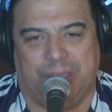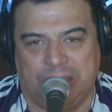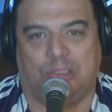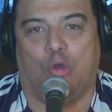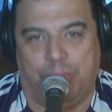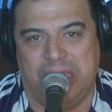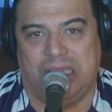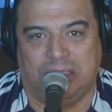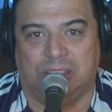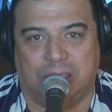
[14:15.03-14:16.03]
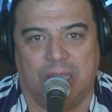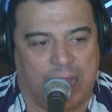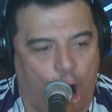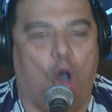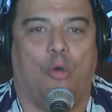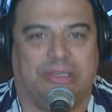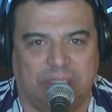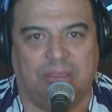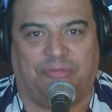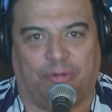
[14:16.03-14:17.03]
pinto beans,
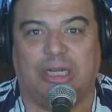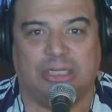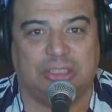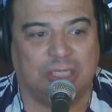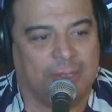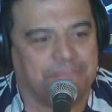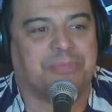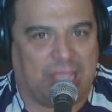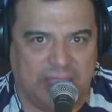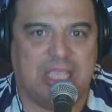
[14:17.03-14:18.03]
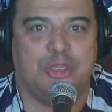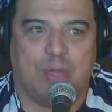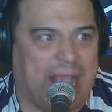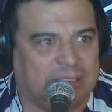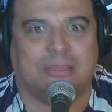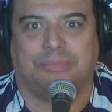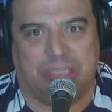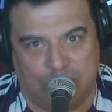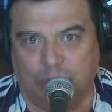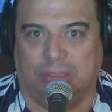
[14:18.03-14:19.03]
always in the fridge, and then you add
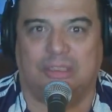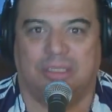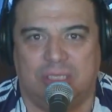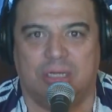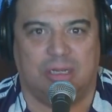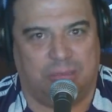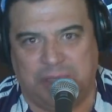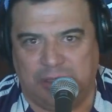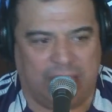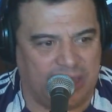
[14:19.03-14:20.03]
something to it. You know what I mean?